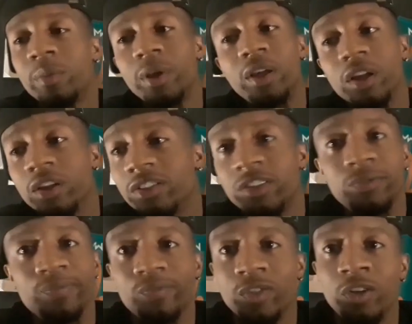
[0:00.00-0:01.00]
because
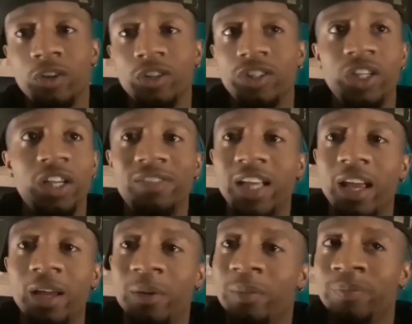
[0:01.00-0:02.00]
the Chiefs
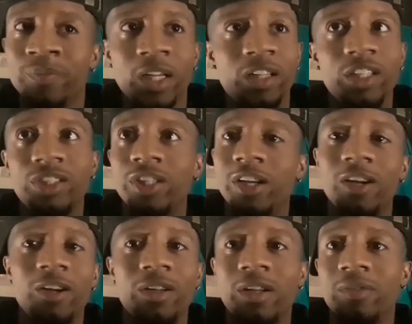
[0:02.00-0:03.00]
came this
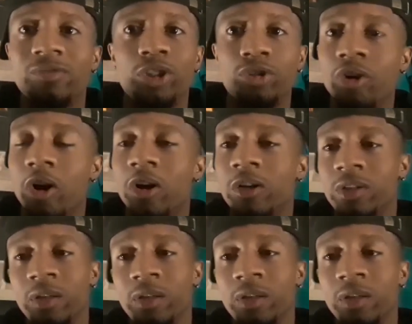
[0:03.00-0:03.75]
year strong,